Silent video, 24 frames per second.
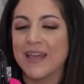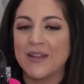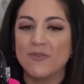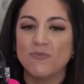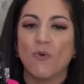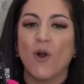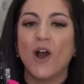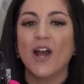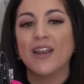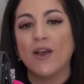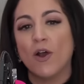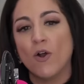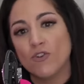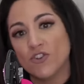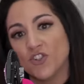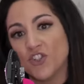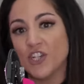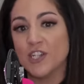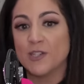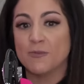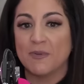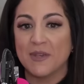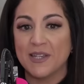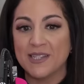then one, oh,
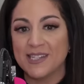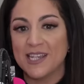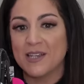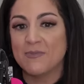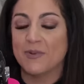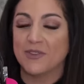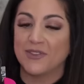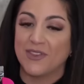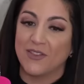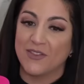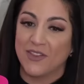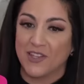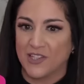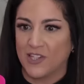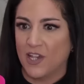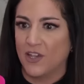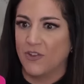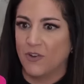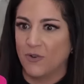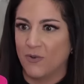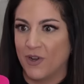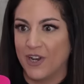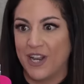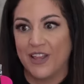she's busy, but then this
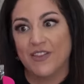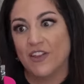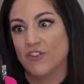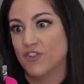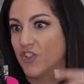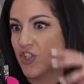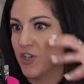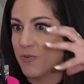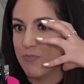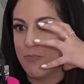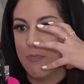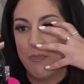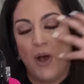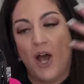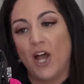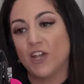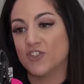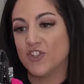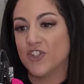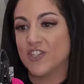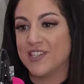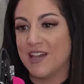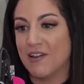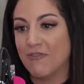other one, and then she
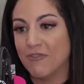botches